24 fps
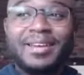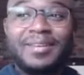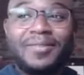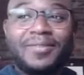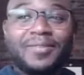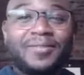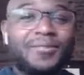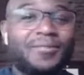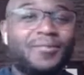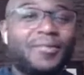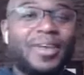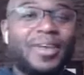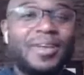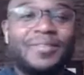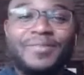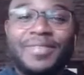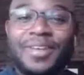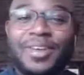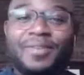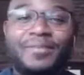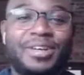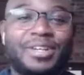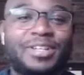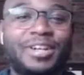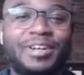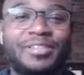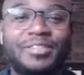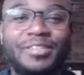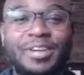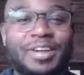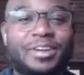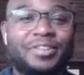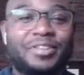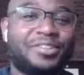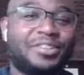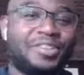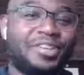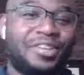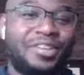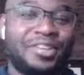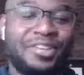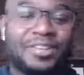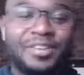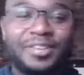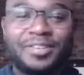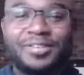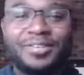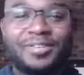we feed off each other energy,
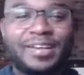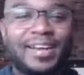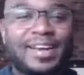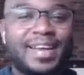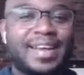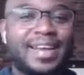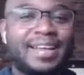right?